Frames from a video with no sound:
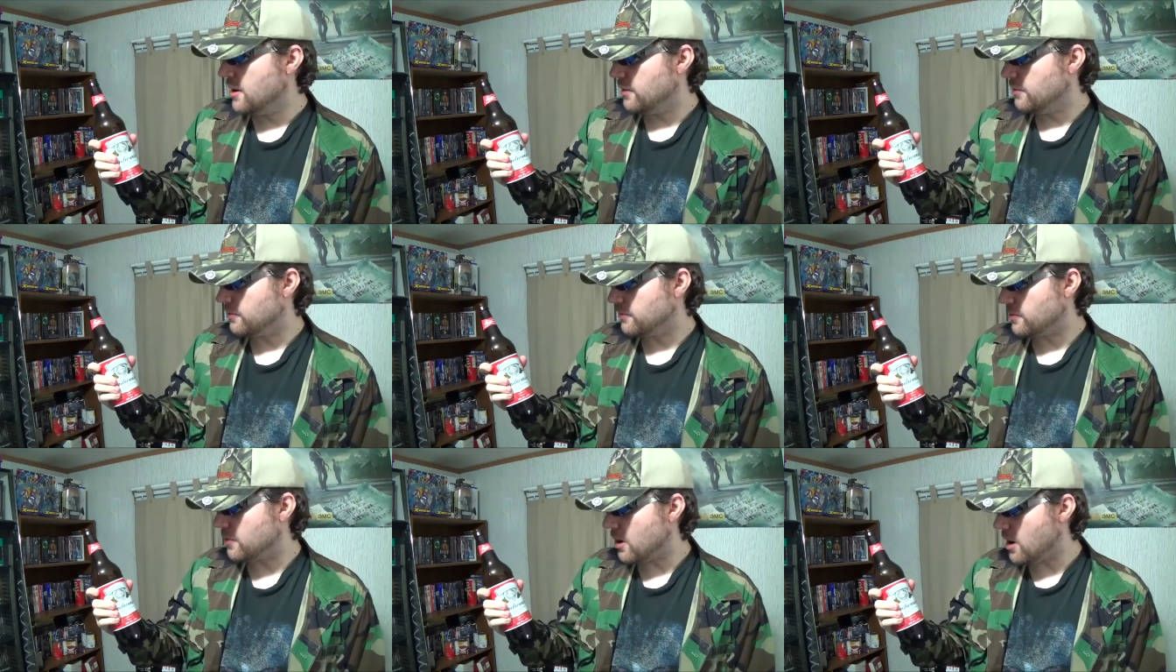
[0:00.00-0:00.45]

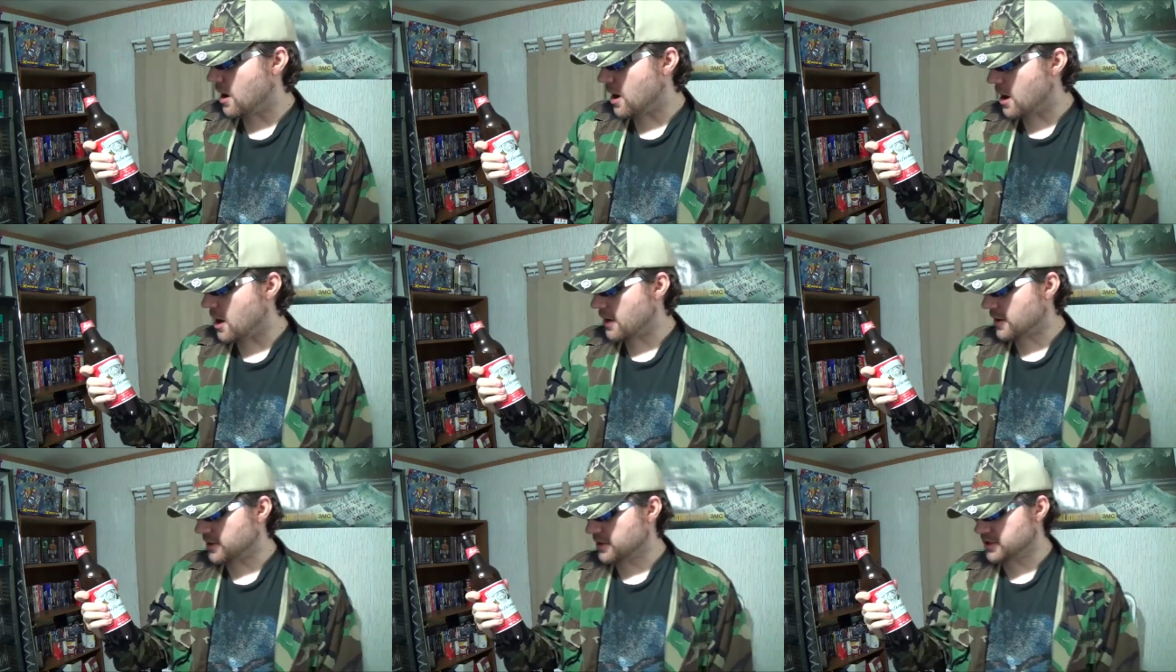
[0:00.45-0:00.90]
The
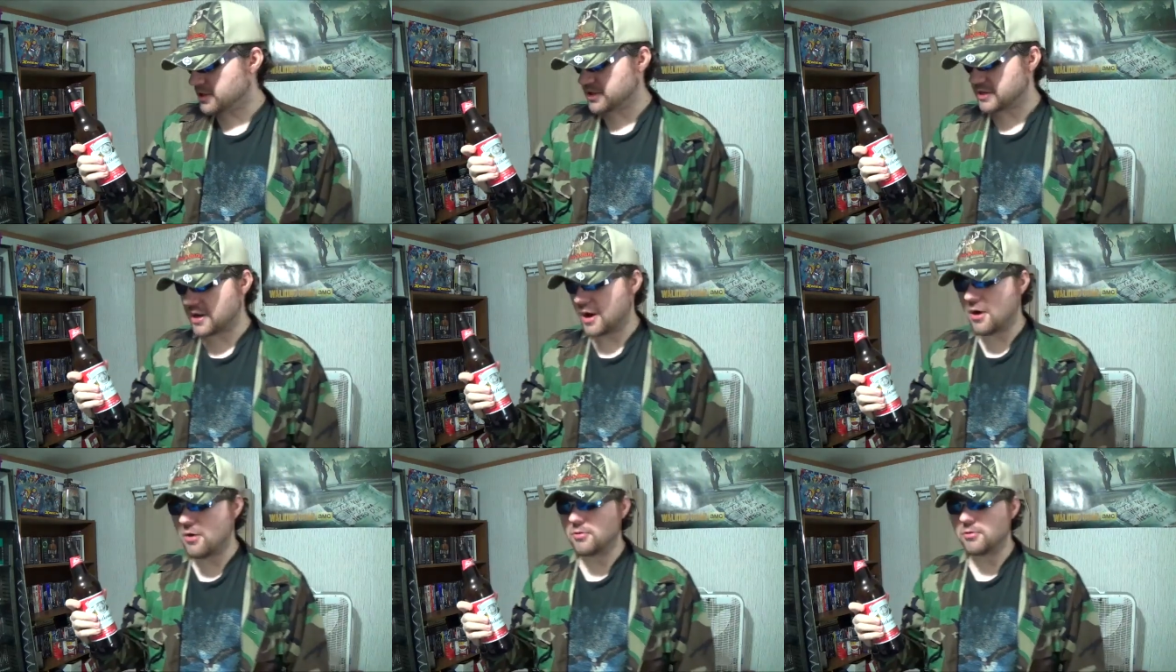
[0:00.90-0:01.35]
Rock and
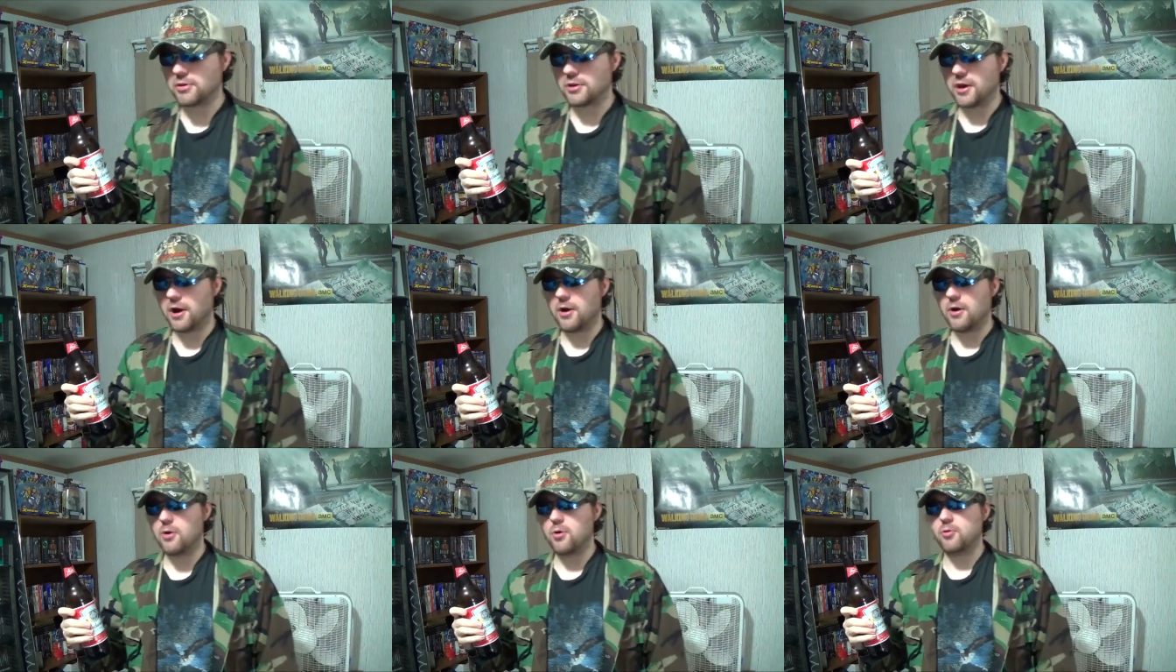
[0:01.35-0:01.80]
Stone
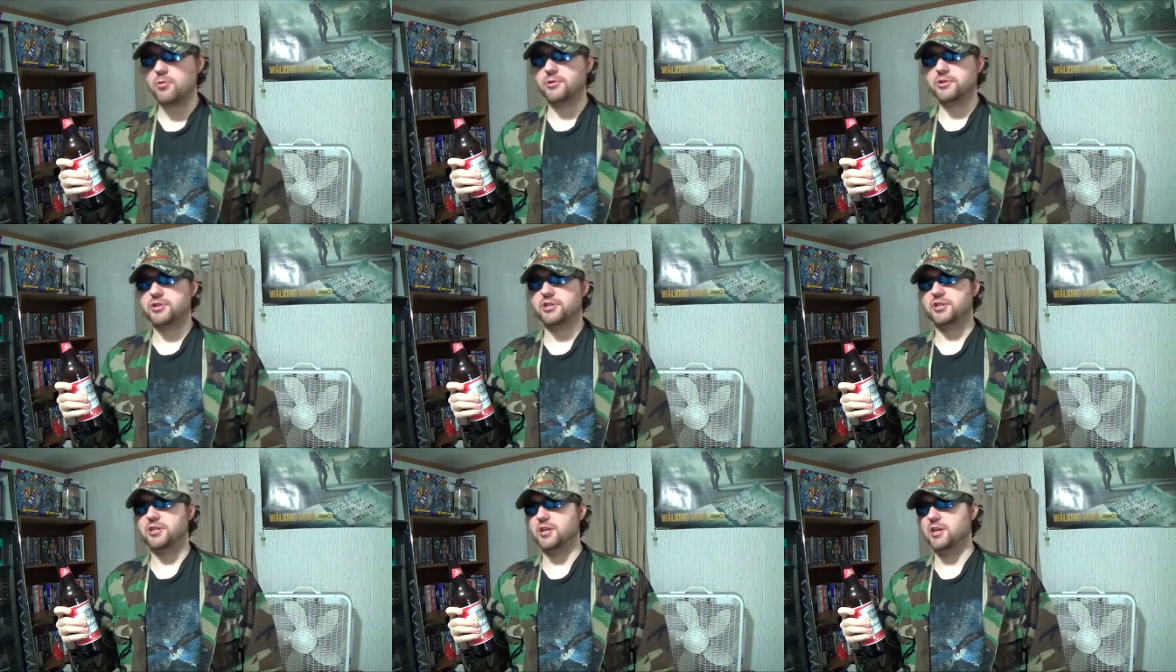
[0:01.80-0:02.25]

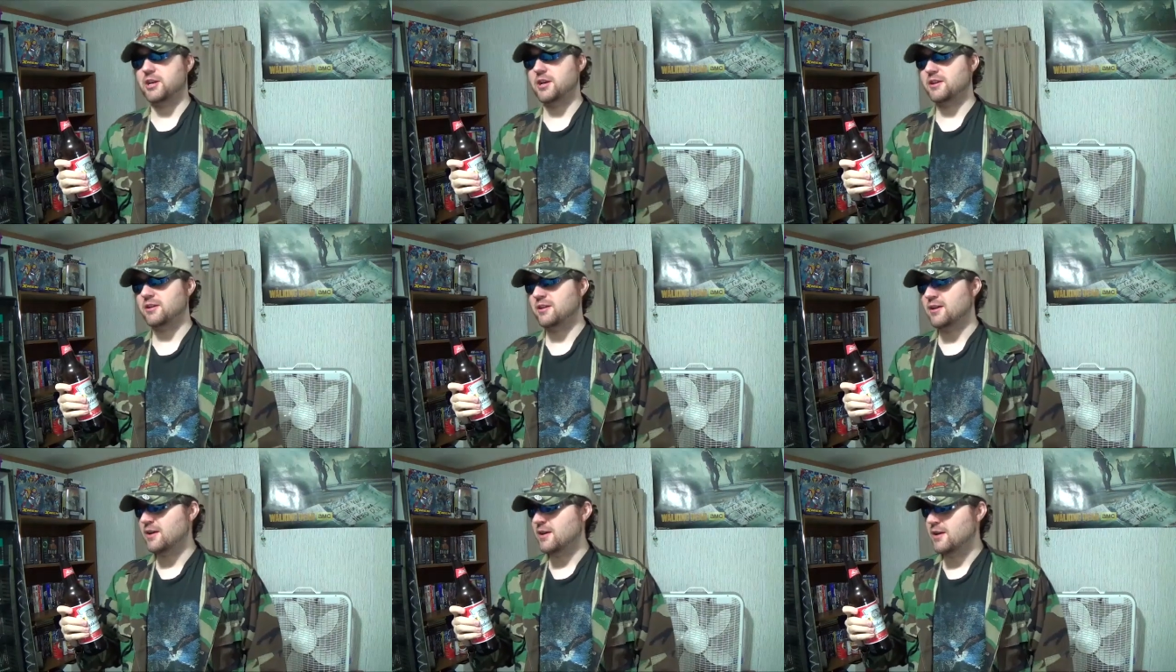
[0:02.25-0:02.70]
Cold
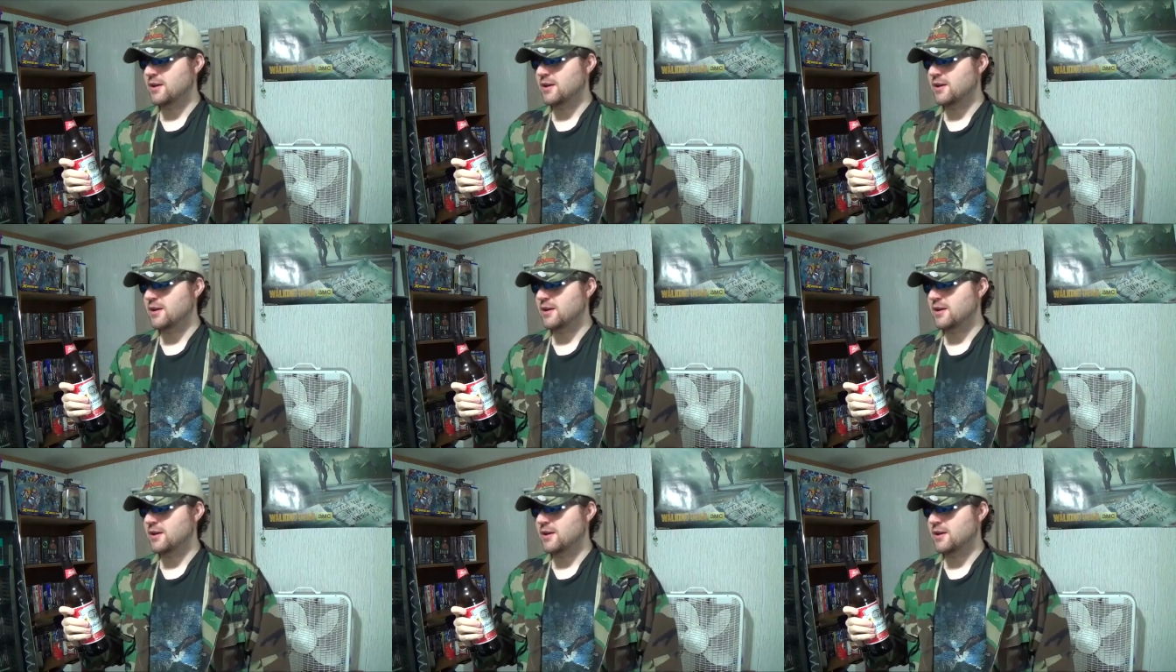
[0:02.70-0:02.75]
shit.